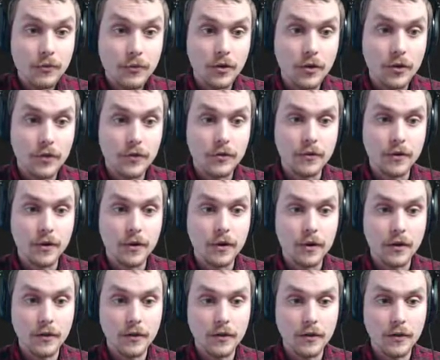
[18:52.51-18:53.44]
we'll also
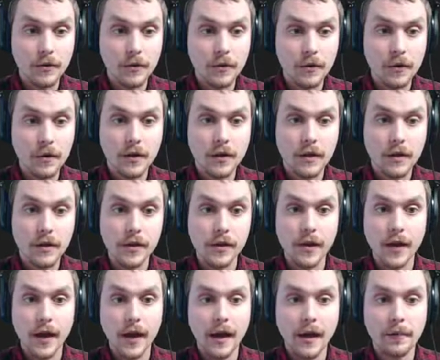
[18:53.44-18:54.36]
encode
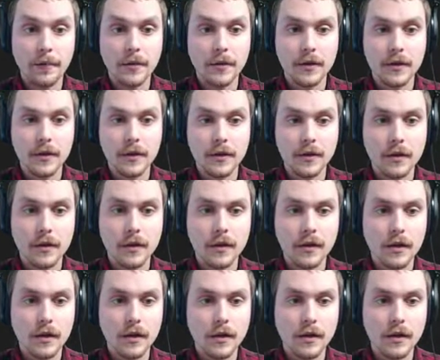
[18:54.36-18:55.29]
the app
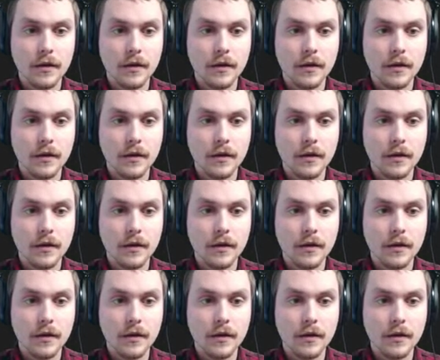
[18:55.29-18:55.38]
key